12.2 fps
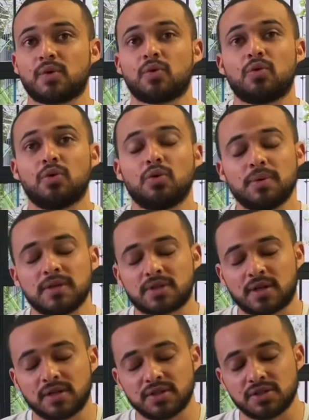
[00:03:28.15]
all we're
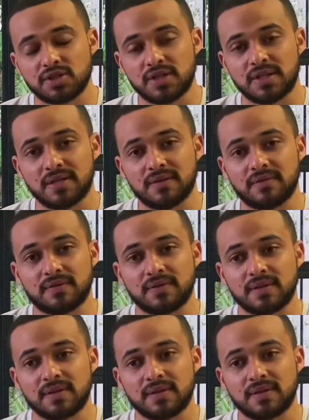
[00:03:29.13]
trying to achieve